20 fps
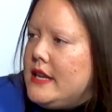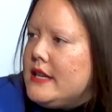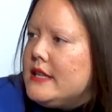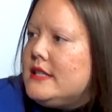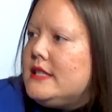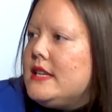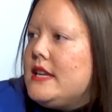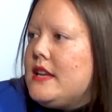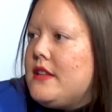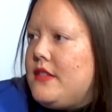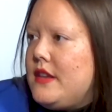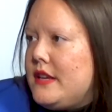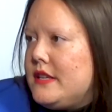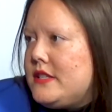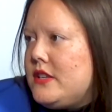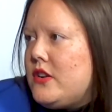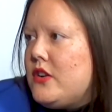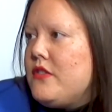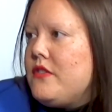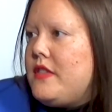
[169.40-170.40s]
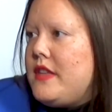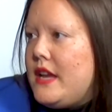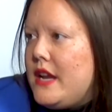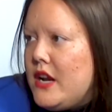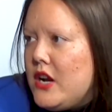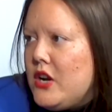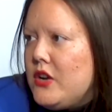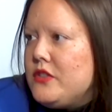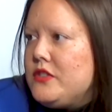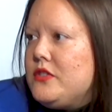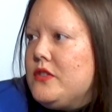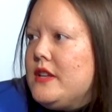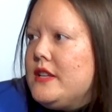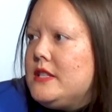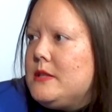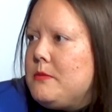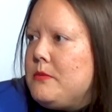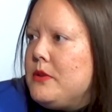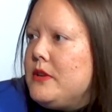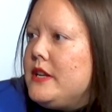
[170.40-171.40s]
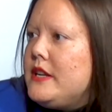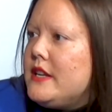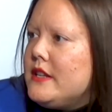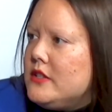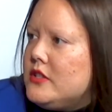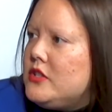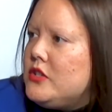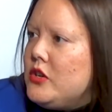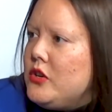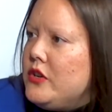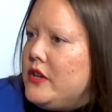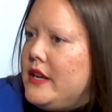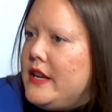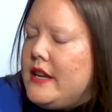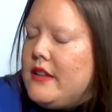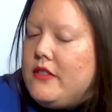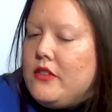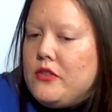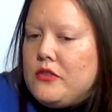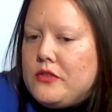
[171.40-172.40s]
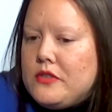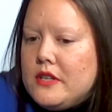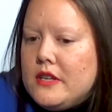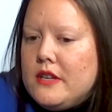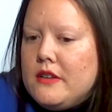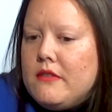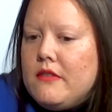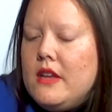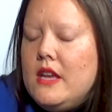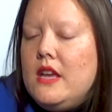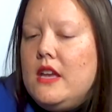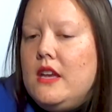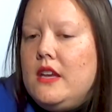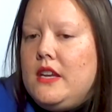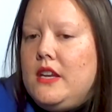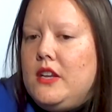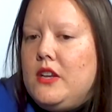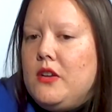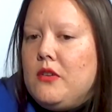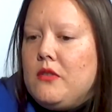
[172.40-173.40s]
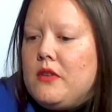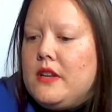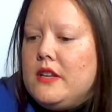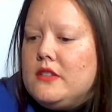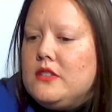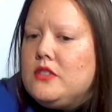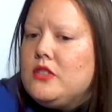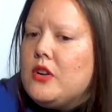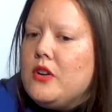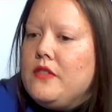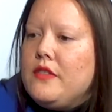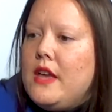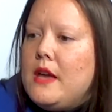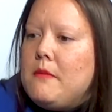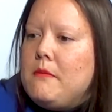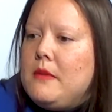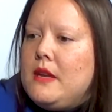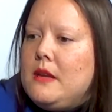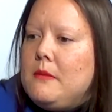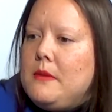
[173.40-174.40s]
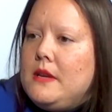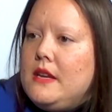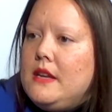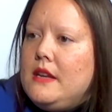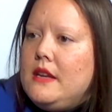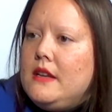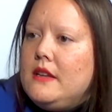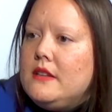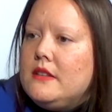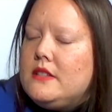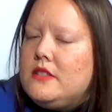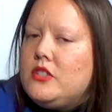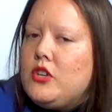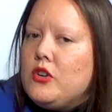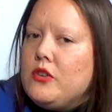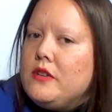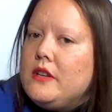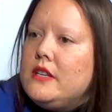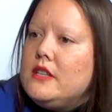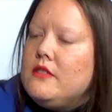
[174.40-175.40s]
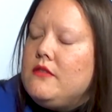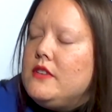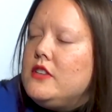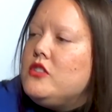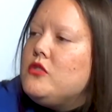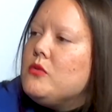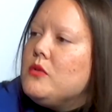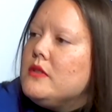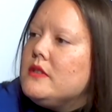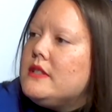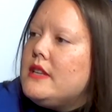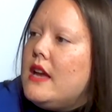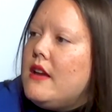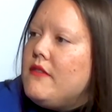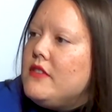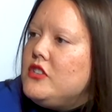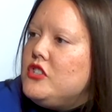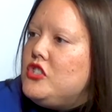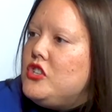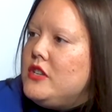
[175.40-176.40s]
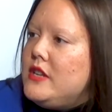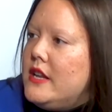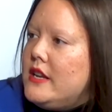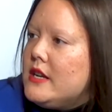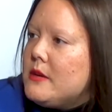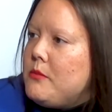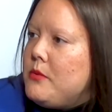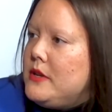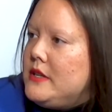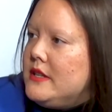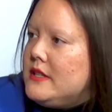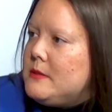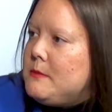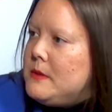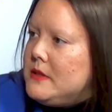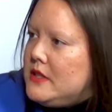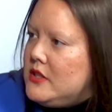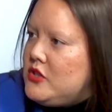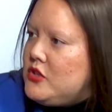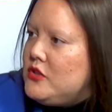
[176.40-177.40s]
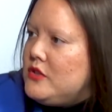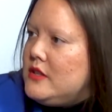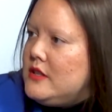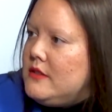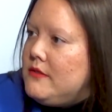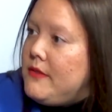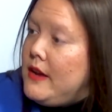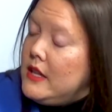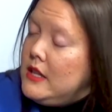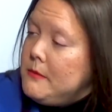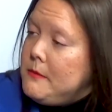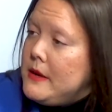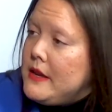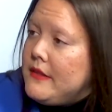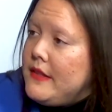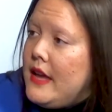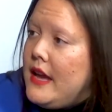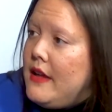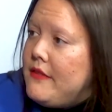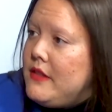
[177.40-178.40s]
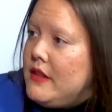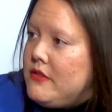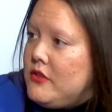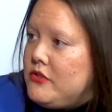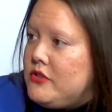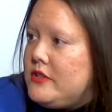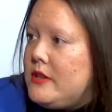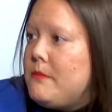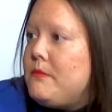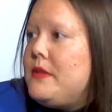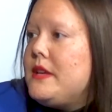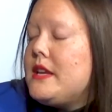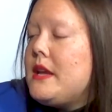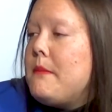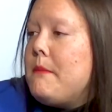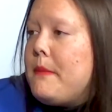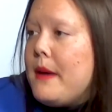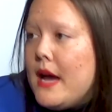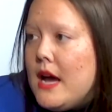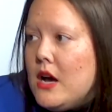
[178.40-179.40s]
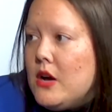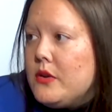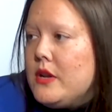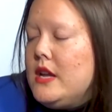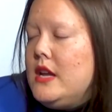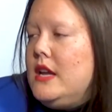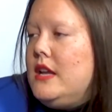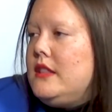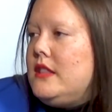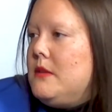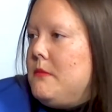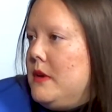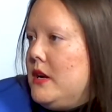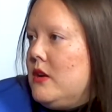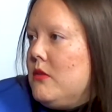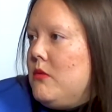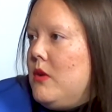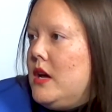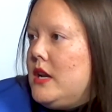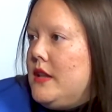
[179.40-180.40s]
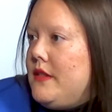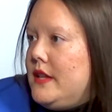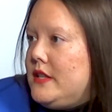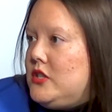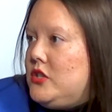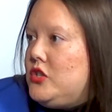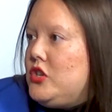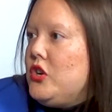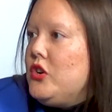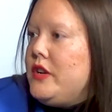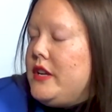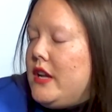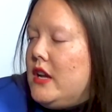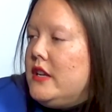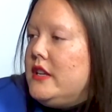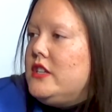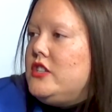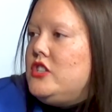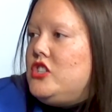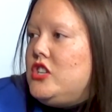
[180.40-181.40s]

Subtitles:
things, seeing things that aren't there. So that's pretty concerning. And there's a concern that maybe certain individuals have a genetic predisposition to developing that, and that there's something about the marijuana that's turning on a